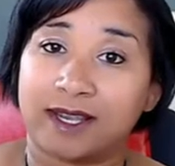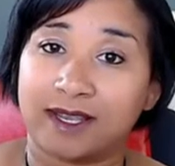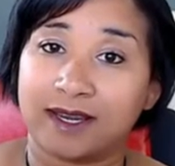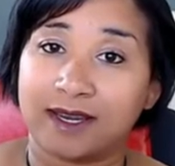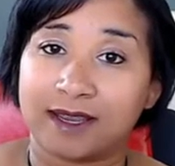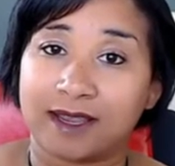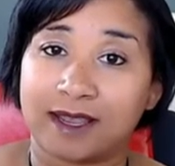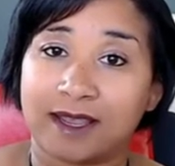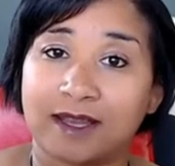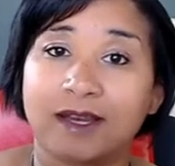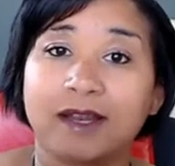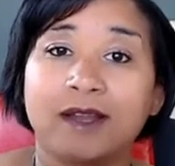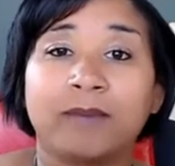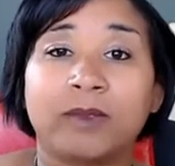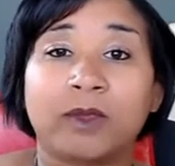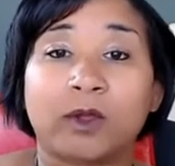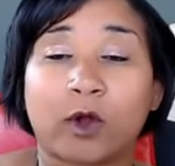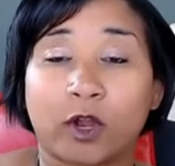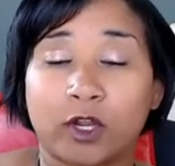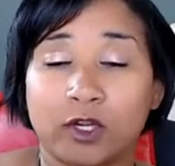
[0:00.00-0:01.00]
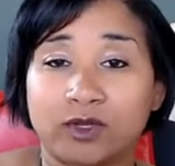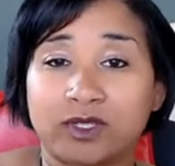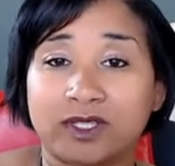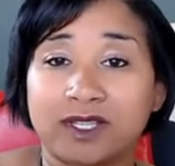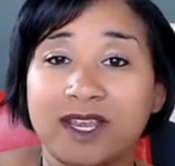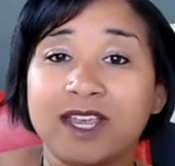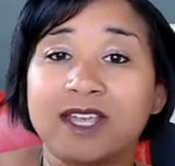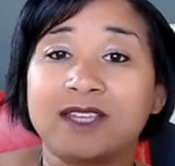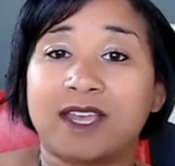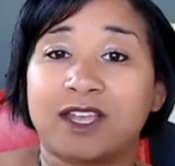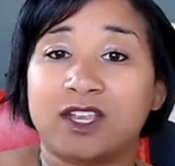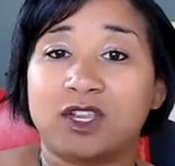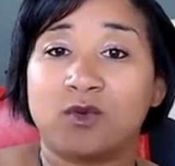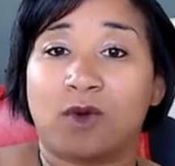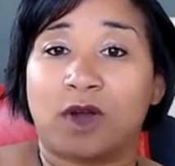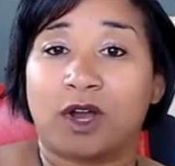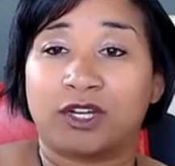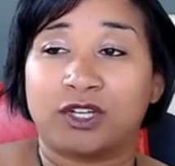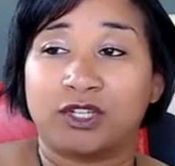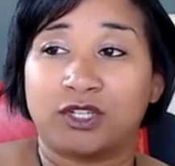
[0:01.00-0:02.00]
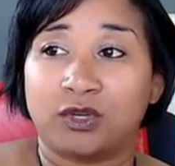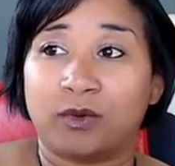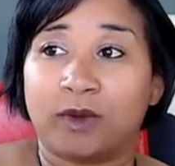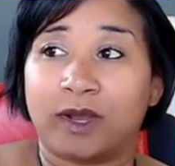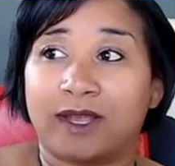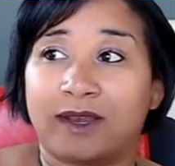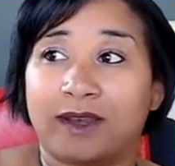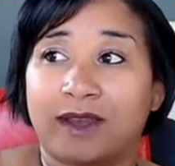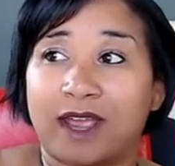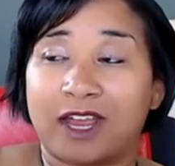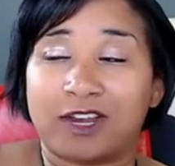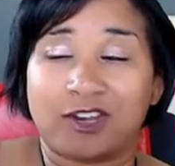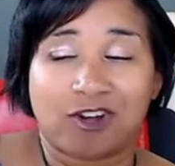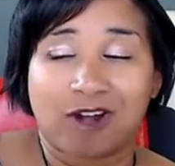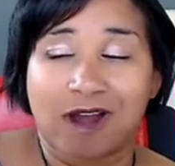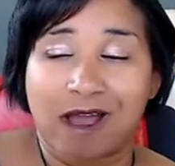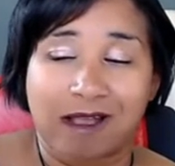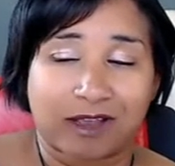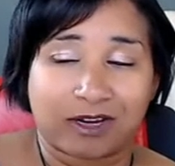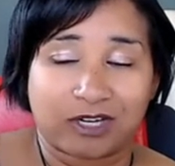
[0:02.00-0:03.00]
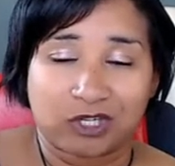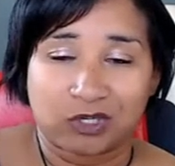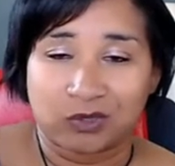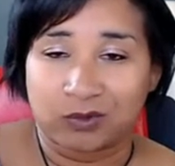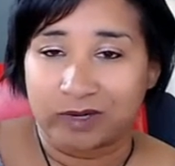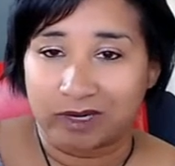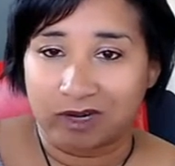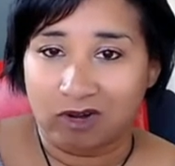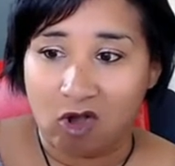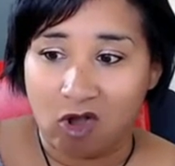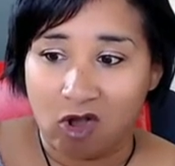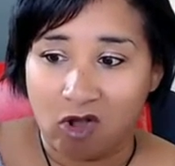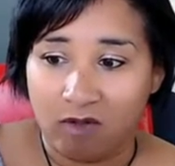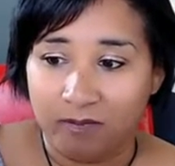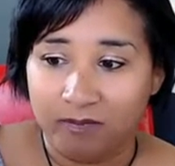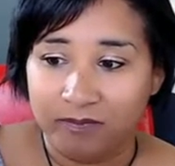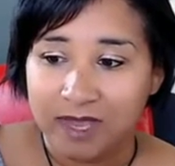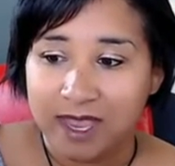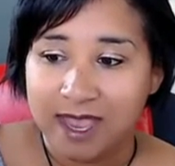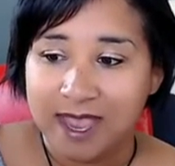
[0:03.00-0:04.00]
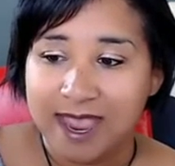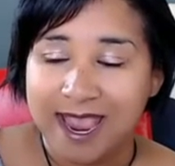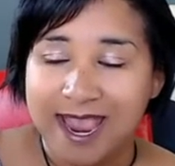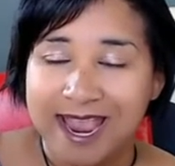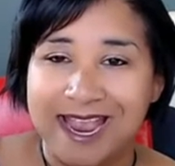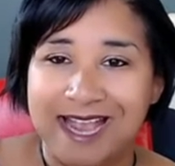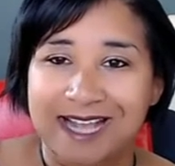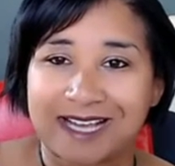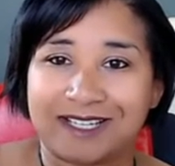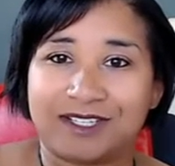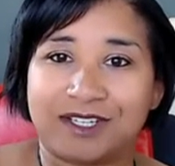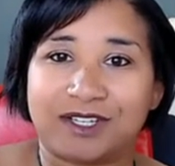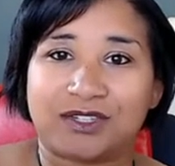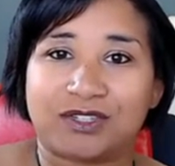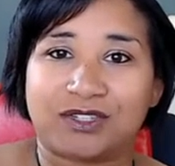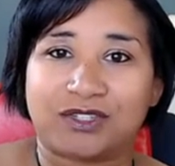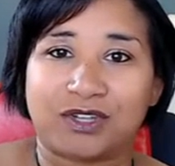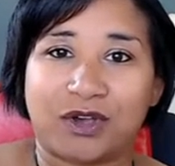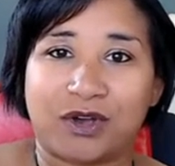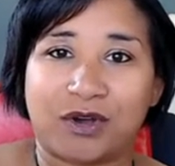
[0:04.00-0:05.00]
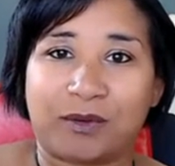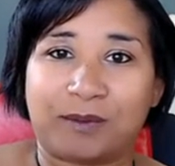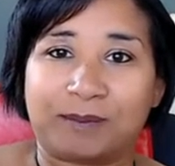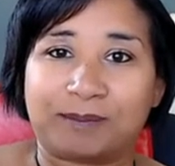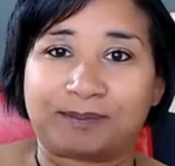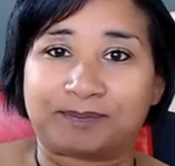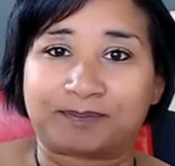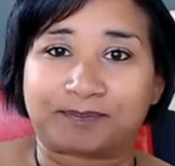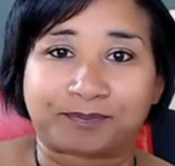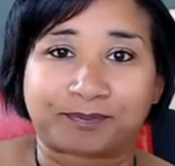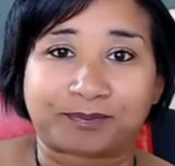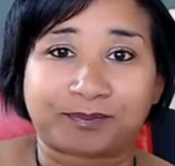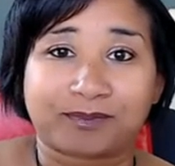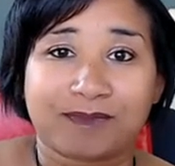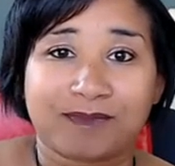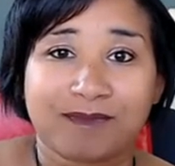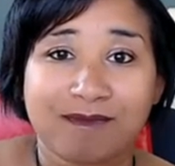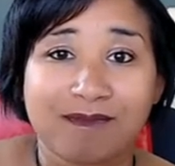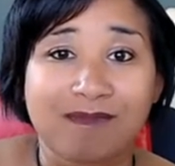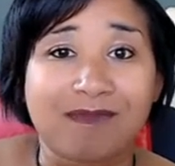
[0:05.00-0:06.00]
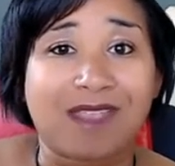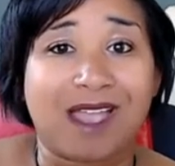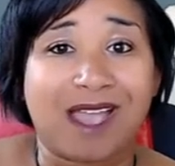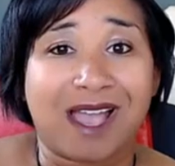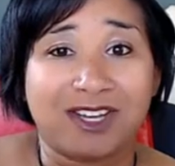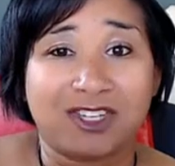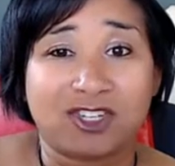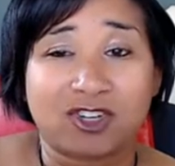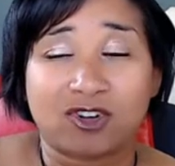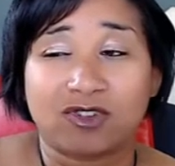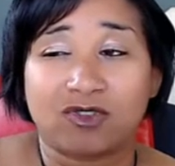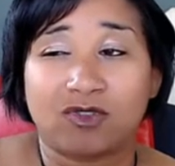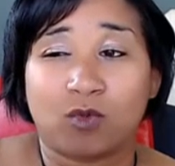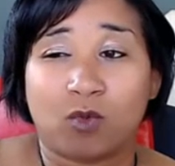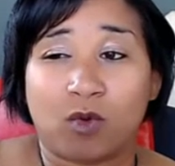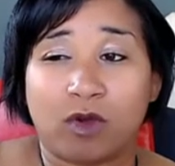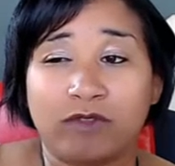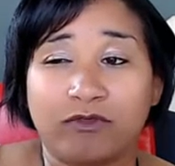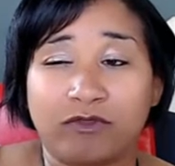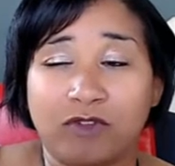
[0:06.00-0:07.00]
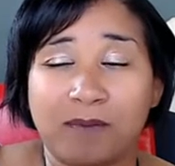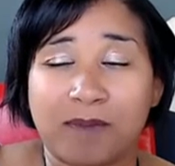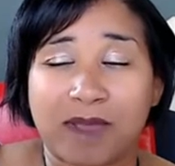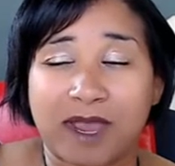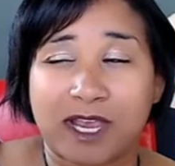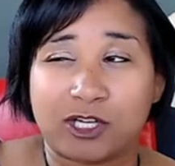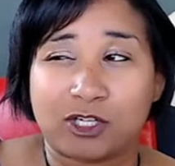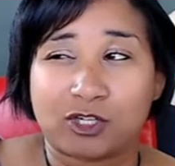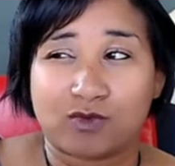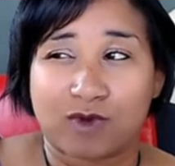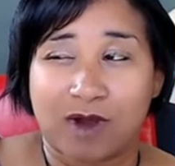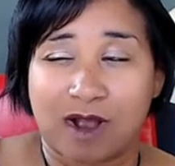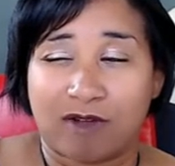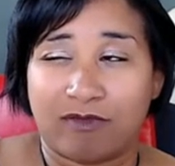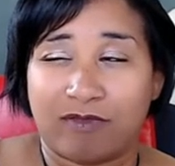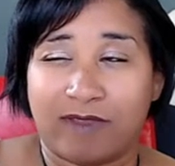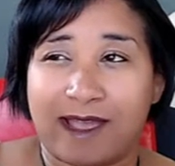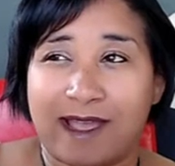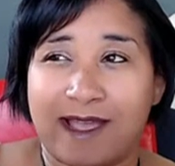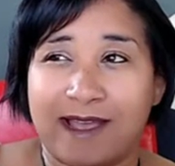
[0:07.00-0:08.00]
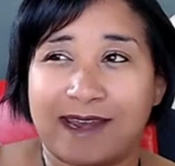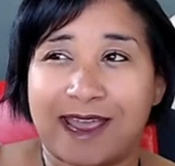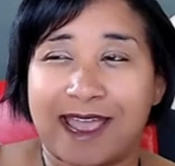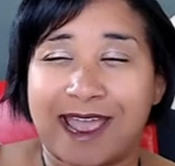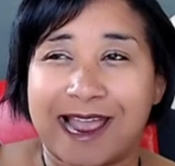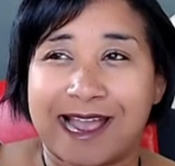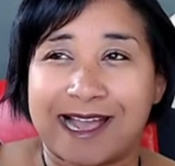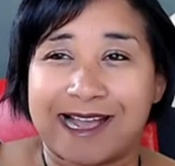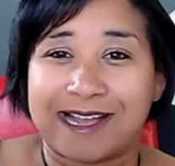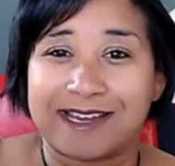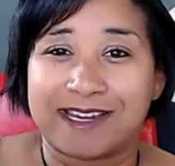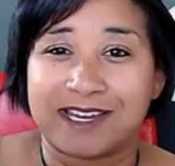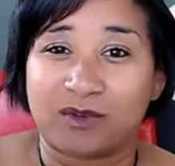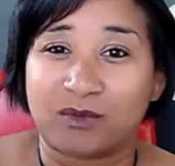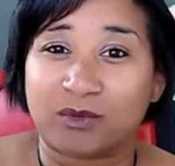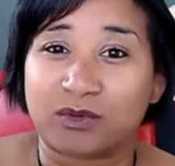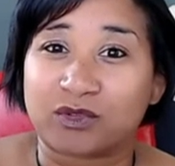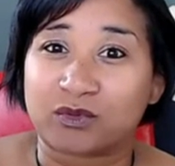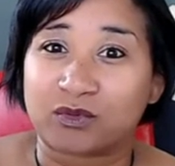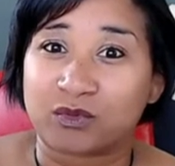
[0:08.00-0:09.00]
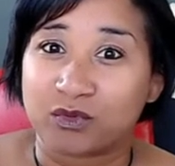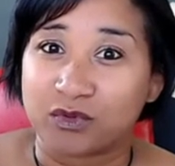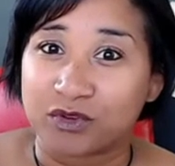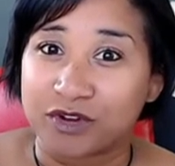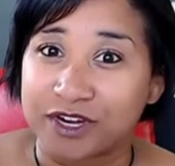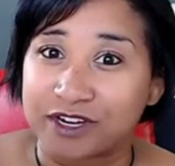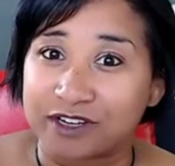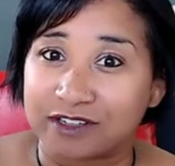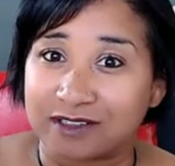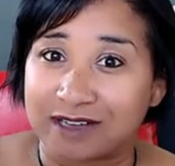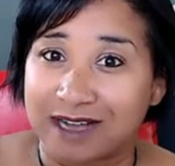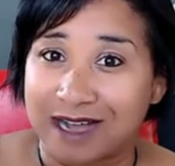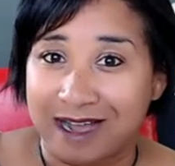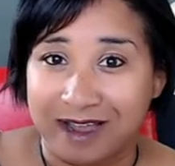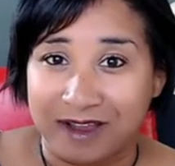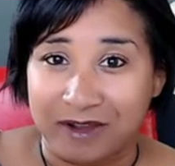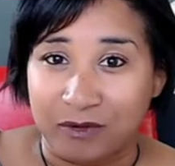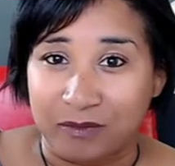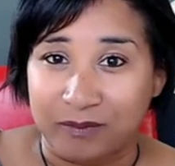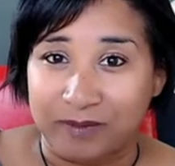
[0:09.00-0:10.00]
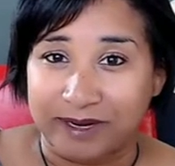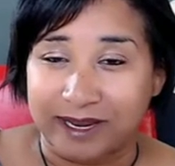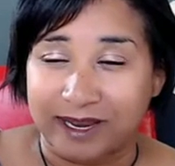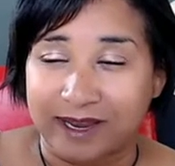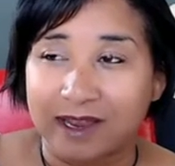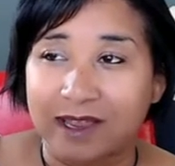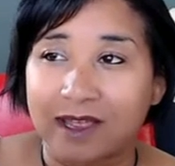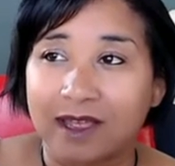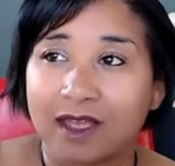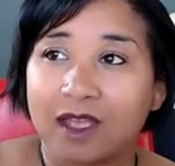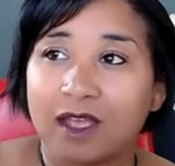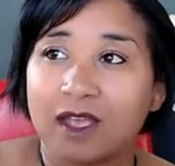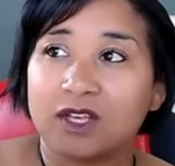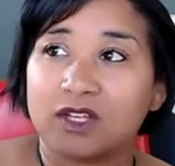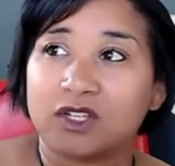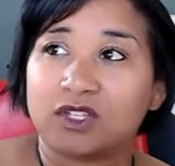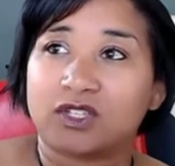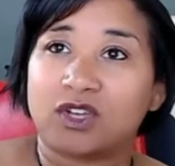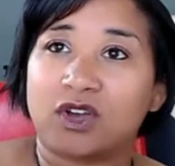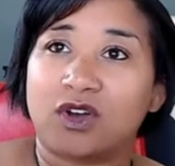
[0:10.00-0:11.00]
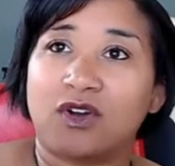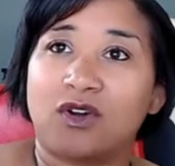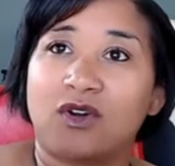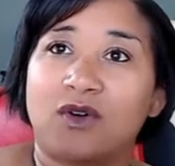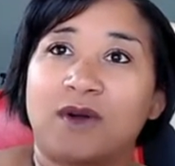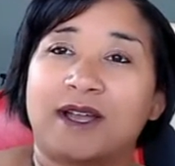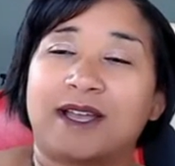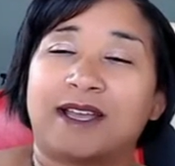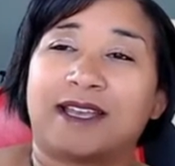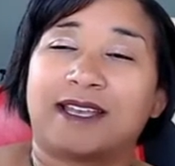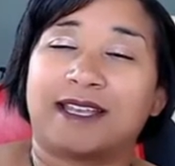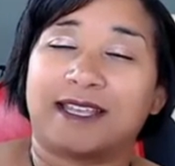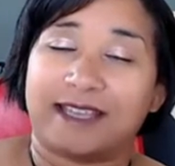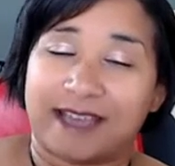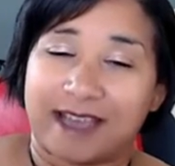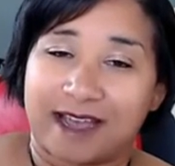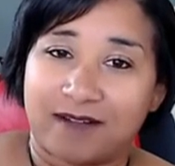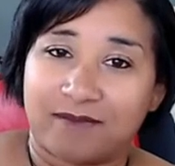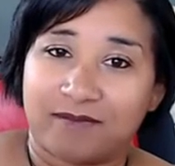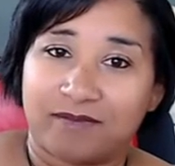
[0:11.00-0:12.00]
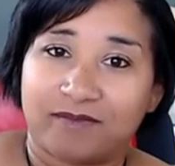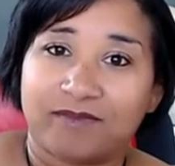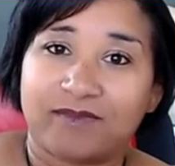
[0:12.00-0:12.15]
hitting it? Are you saying that you want to do it and you're not going to do it at all? And so I journaled one full page around that, and it was real eye opening. So, yeah,